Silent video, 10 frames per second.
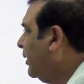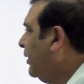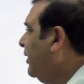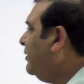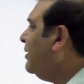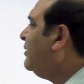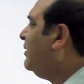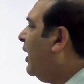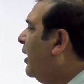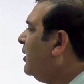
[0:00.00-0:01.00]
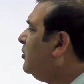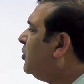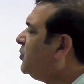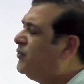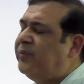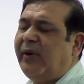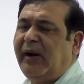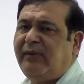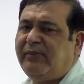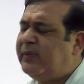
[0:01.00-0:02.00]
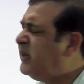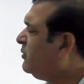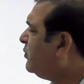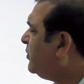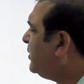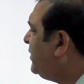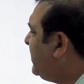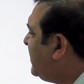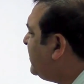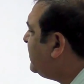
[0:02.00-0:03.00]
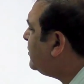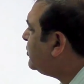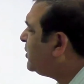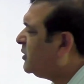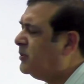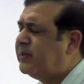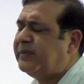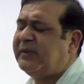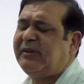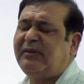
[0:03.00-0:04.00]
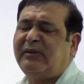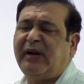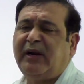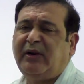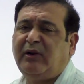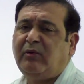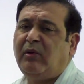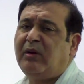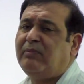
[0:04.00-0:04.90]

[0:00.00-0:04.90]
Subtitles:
Is a charge of 5.8 into 10 to the power minus 19 coulomb